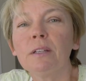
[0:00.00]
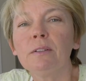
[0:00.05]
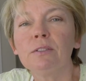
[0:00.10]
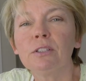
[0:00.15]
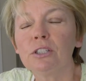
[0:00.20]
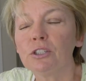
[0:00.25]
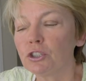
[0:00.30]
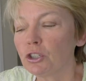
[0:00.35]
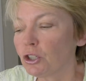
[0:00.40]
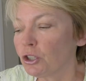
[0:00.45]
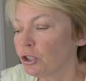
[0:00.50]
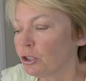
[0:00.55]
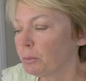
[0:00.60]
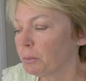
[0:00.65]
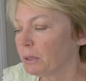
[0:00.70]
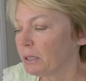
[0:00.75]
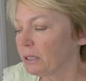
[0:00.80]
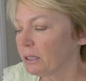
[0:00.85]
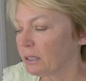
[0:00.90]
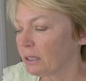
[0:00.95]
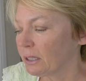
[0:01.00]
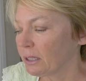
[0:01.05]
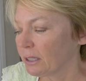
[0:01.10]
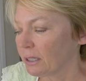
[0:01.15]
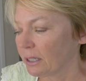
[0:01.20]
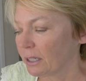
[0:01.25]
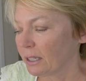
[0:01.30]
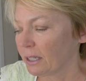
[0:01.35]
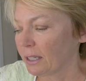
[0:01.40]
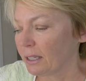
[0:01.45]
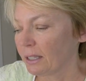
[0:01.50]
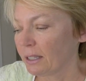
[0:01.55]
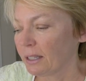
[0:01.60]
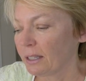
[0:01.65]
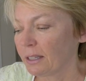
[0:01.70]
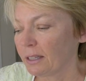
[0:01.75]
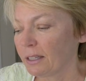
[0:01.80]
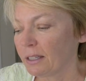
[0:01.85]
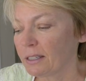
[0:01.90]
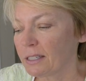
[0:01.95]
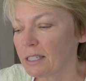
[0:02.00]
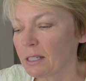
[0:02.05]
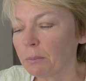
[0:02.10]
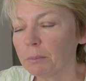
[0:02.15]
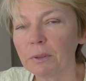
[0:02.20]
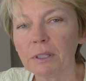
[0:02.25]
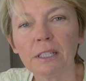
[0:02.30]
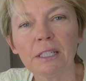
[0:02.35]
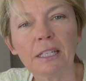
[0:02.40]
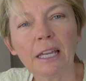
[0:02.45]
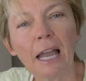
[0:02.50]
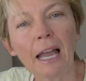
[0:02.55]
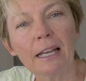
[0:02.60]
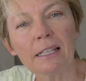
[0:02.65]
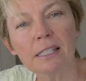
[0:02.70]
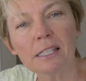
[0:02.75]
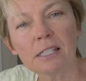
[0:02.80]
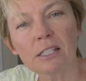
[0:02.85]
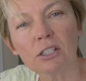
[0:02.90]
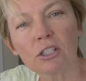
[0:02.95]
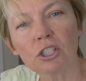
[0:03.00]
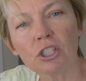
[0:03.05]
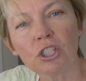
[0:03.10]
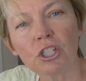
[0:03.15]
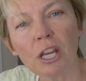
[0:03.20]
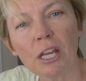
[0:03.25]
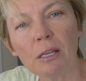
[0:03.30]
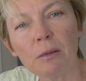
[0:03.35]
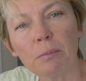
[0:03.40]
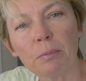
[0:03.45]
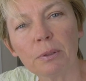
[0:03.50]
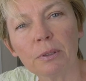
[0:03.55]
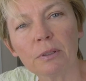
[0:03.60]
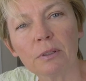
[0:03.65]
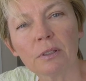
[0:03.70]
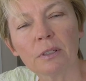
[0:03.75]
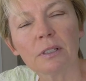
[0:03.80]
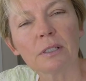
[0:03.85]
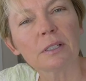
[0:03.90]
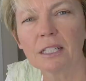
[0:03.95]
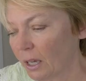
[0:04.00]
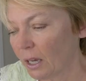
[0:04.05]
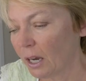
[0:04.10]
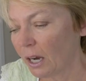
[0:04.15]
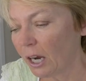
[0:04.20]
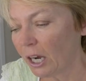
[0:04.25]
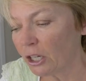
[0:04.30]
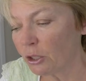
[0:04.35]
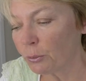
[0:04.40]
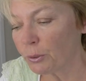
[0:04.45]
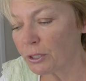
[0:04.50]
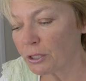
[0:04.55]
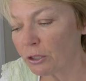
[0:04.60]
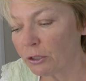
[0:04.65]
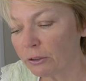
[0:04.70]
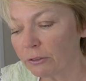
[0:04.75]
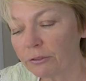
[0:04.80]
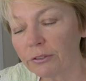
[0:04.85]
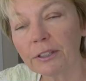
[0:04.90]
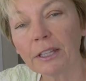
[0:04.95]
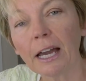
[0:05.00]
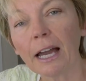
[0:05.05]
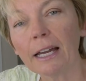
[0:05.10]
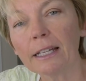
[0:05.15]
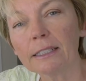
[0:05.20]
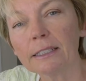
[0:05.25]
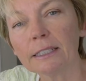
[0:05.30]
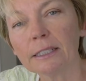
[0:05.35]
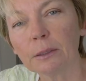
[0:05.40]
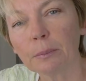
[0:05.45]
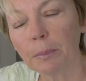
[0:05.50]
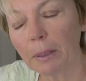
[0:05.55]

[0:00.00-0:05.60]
determine that something has shape. I always look for that in a